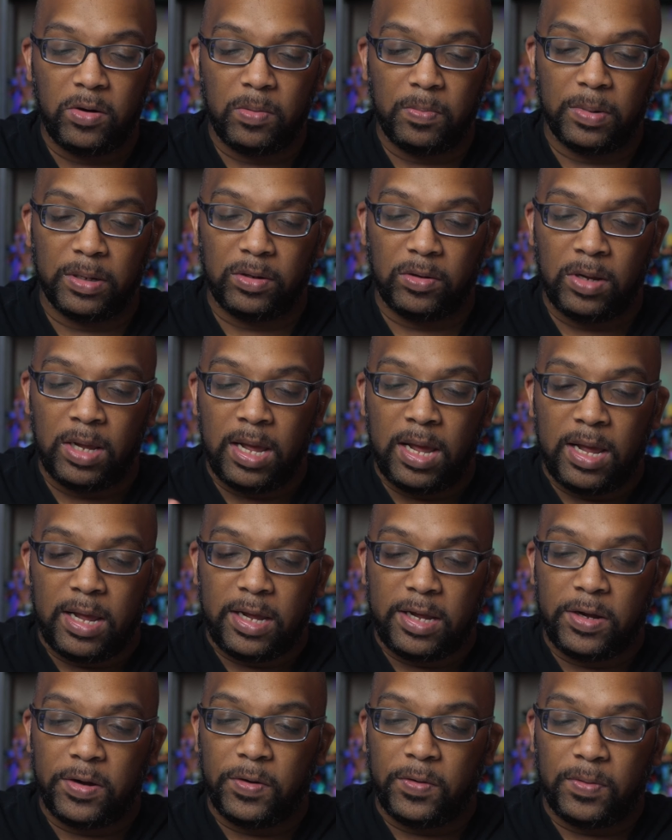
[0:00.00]
But
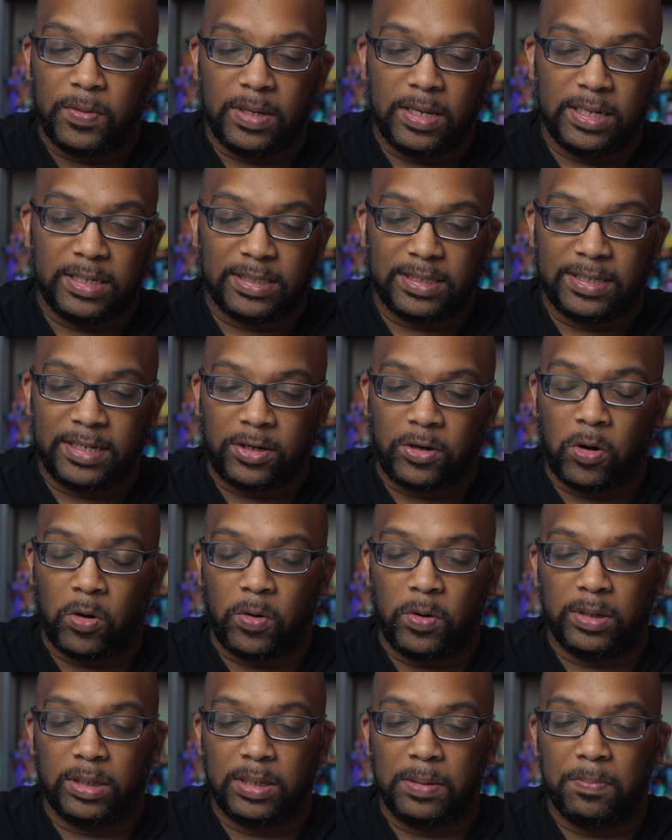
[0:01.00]
here is
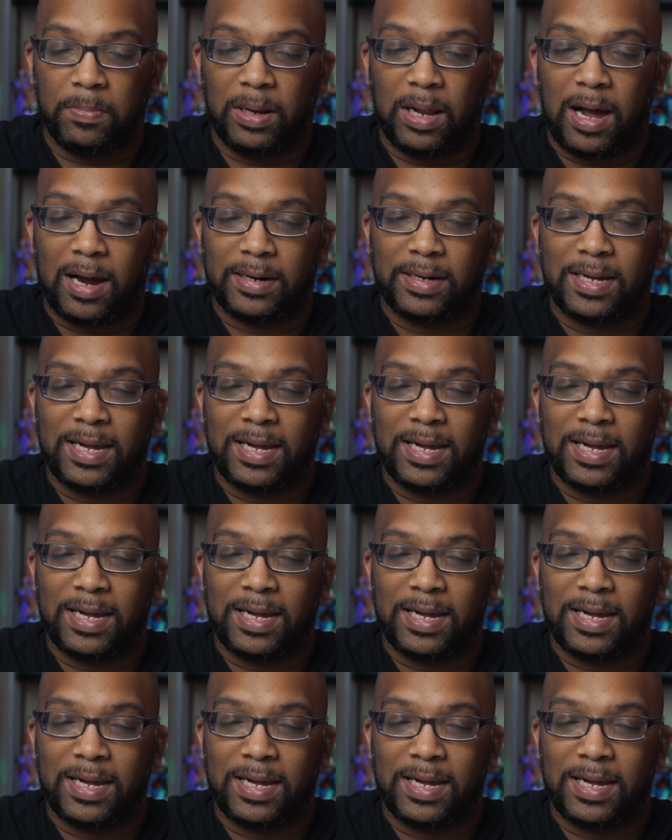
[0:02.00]
currently blocked,